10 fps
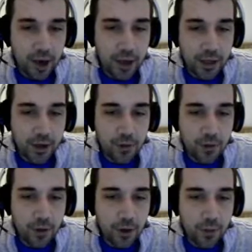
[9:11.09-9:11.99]
I
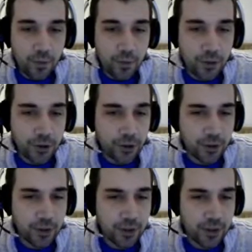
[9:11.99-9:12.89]
don't know for
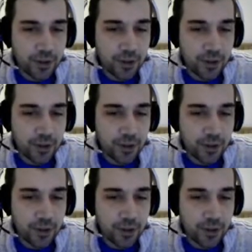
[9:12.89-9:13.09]
sure.